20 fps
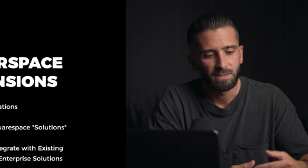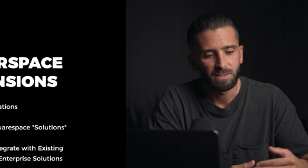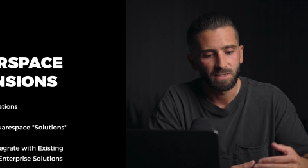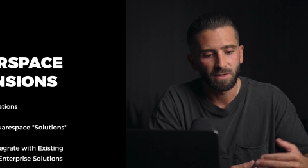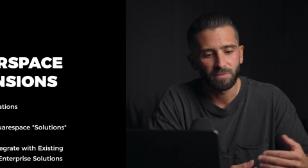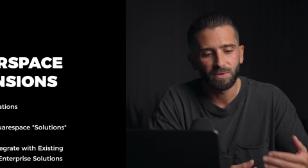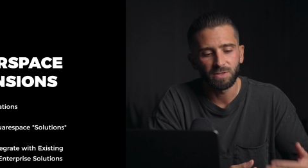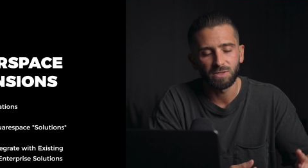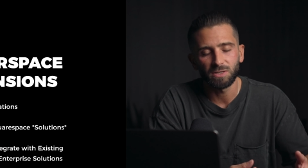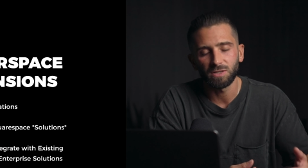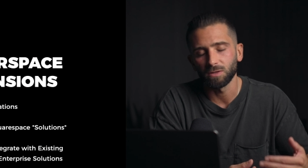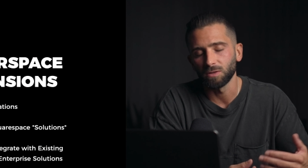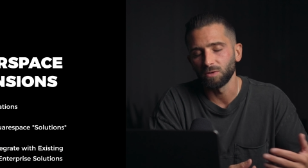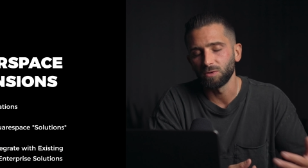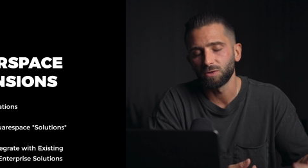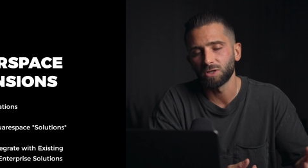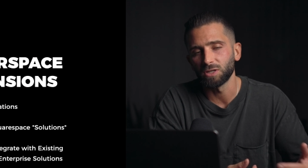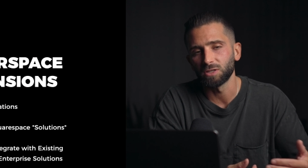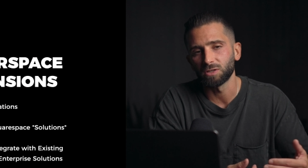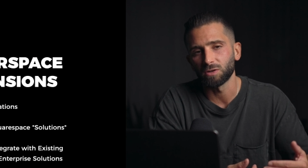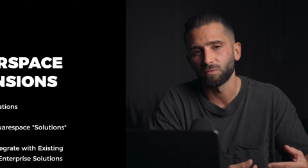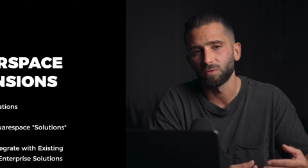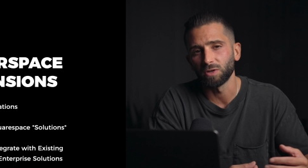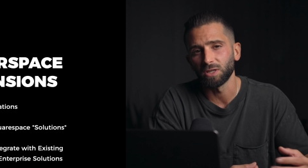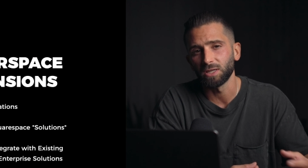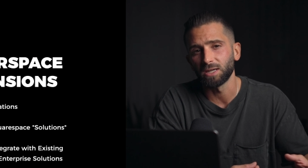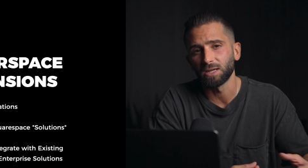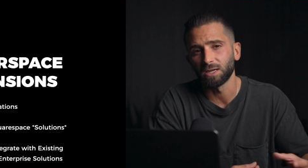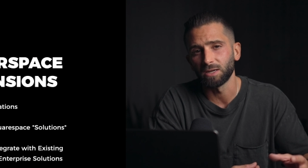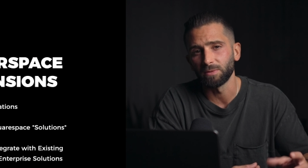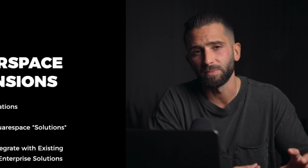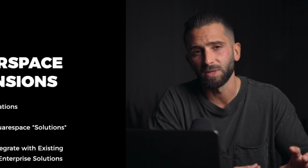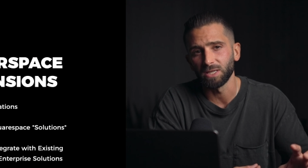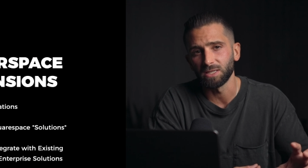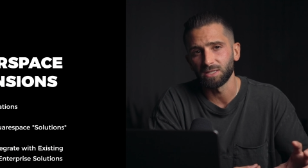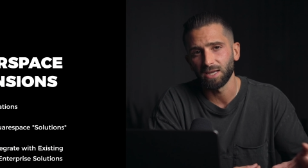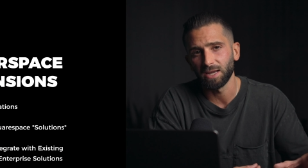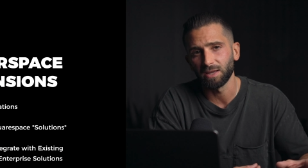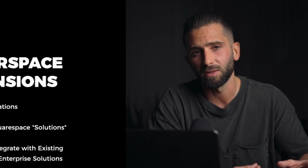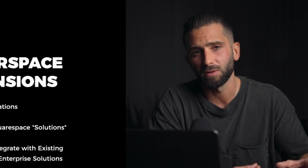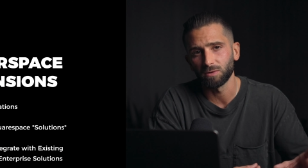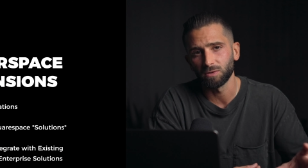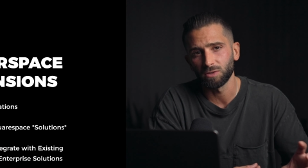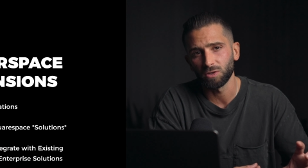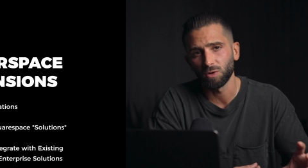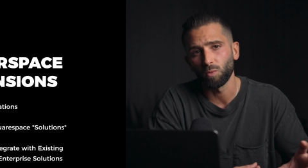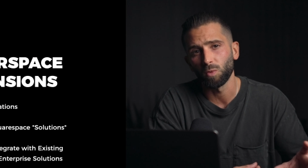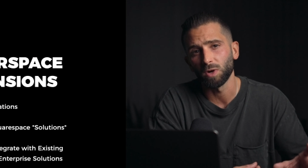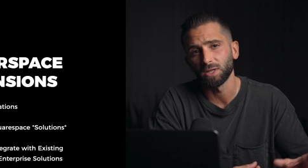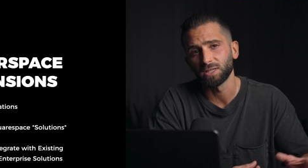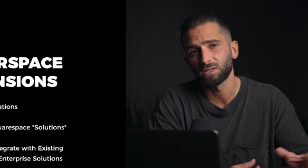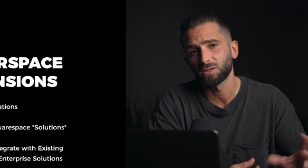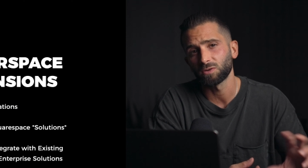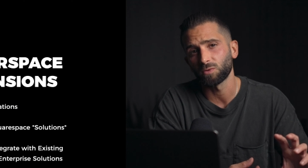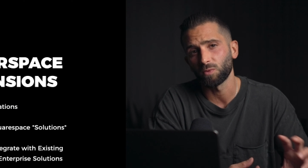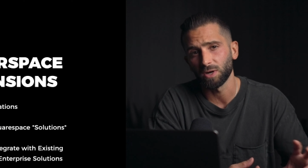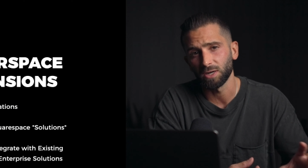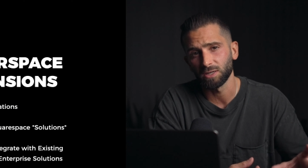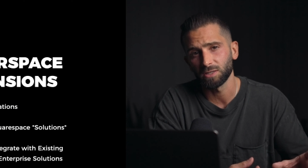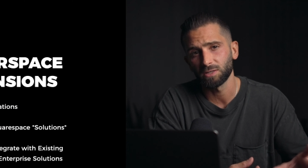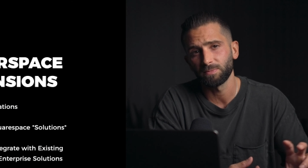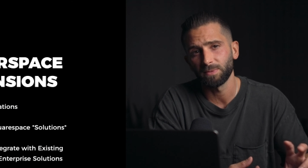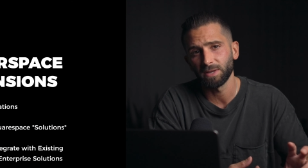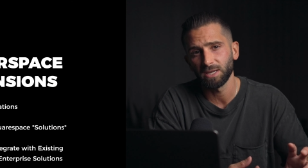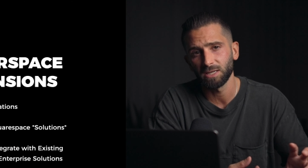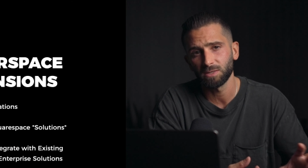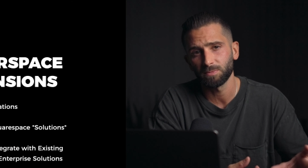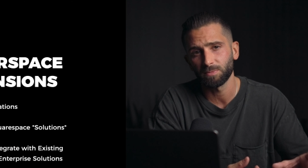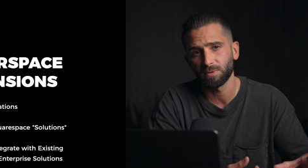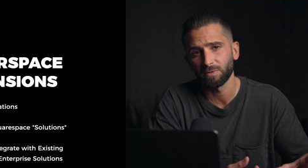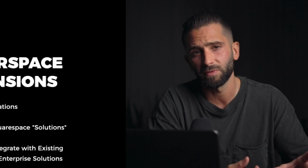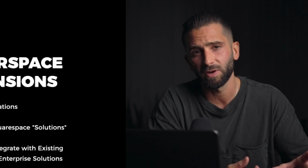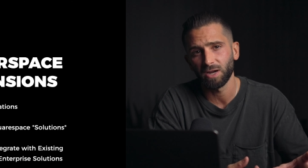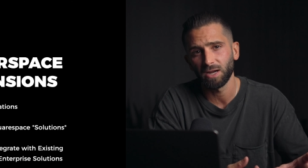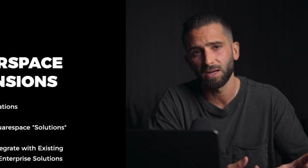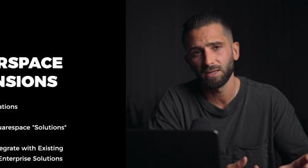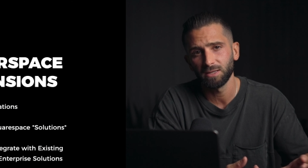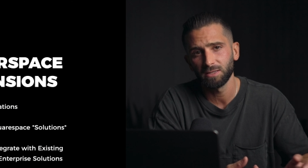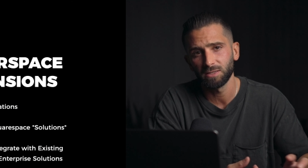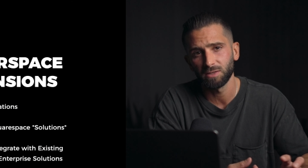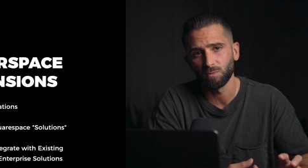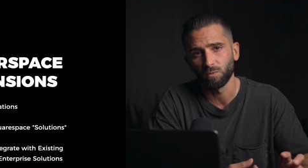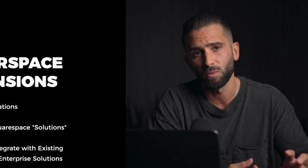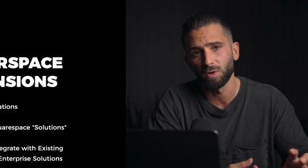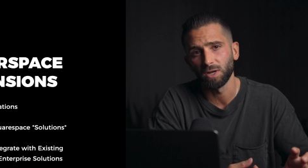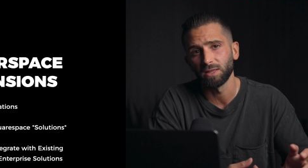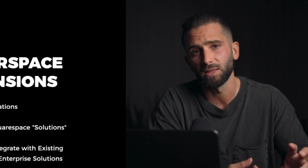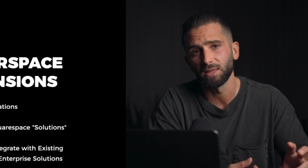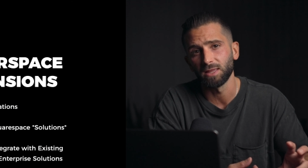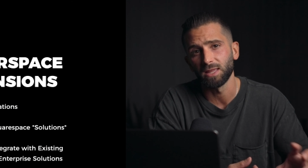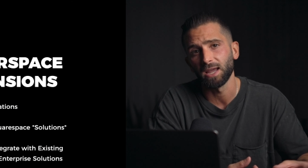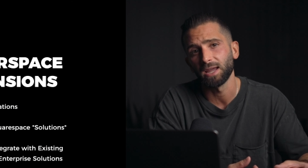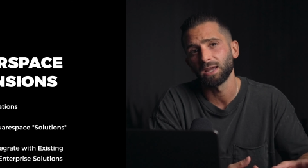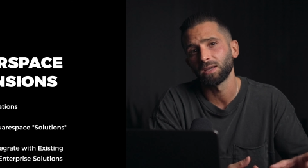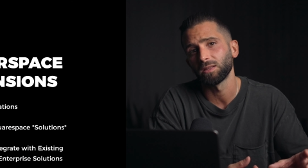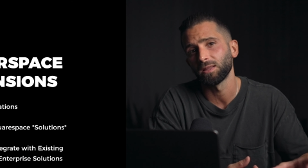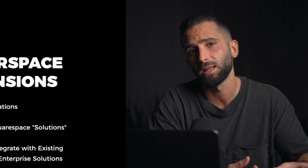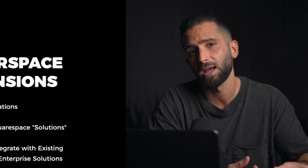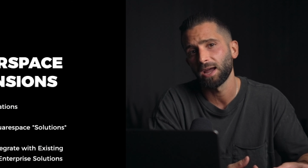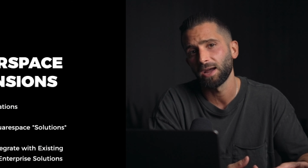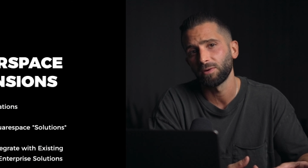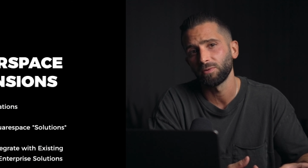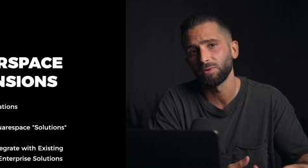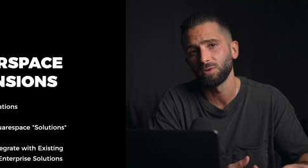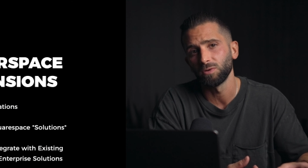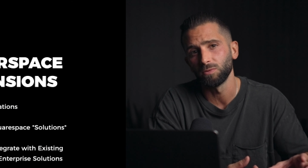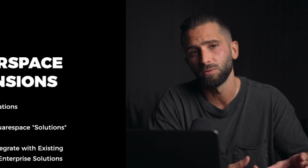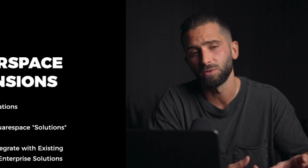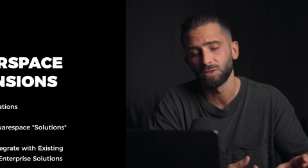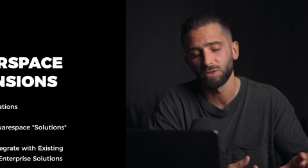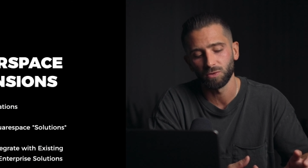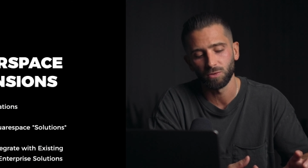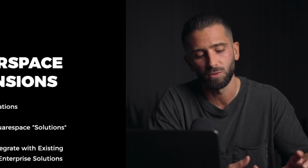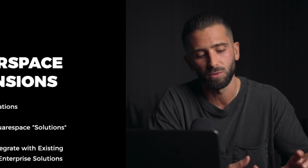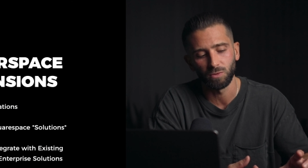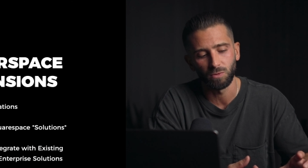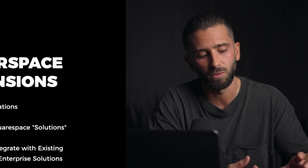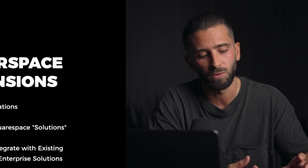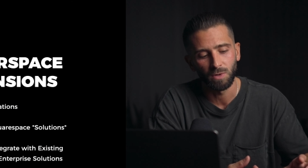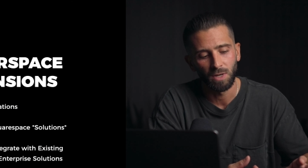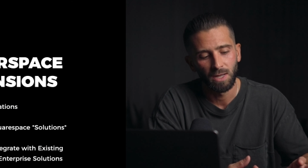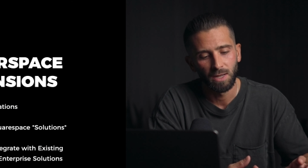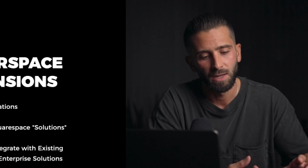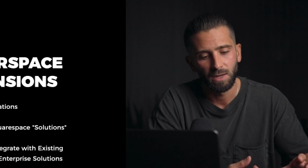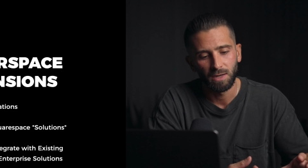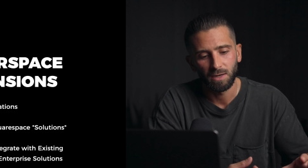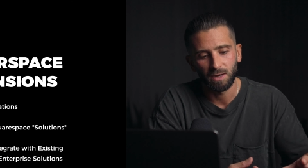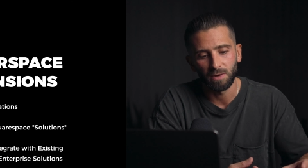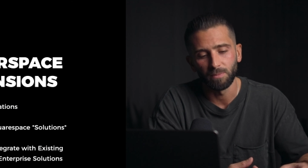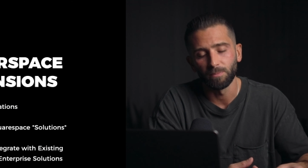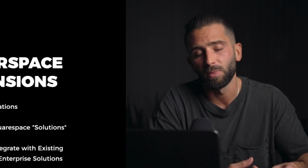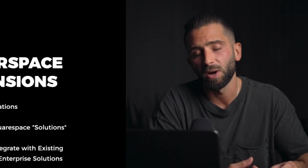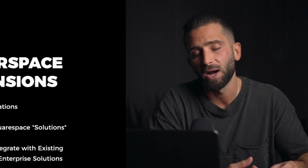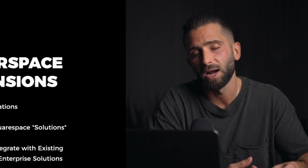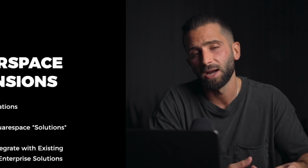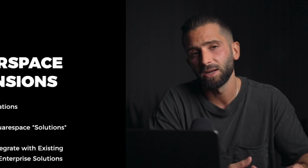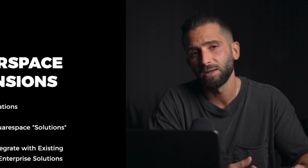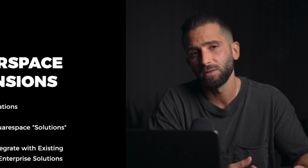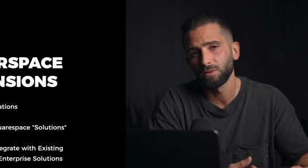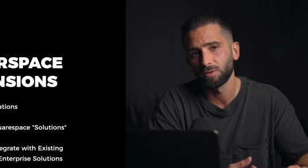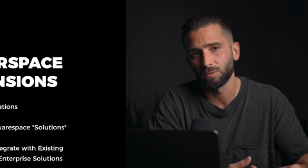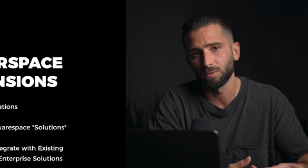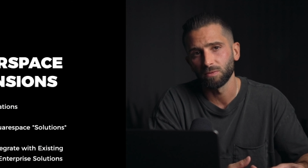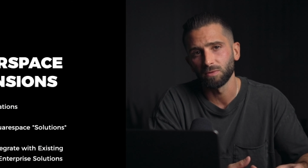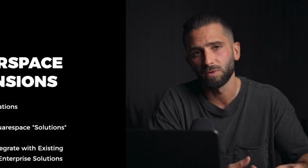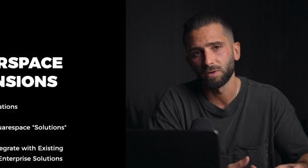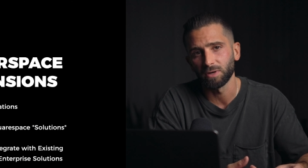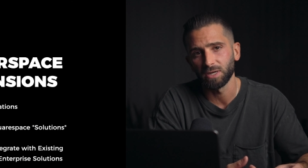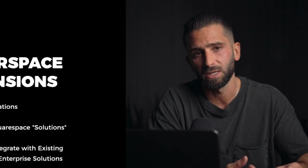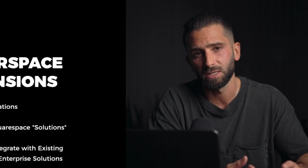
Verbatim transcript: Different solutions are really going to be tailored to what Squarespace provides and what they allow you to combine through their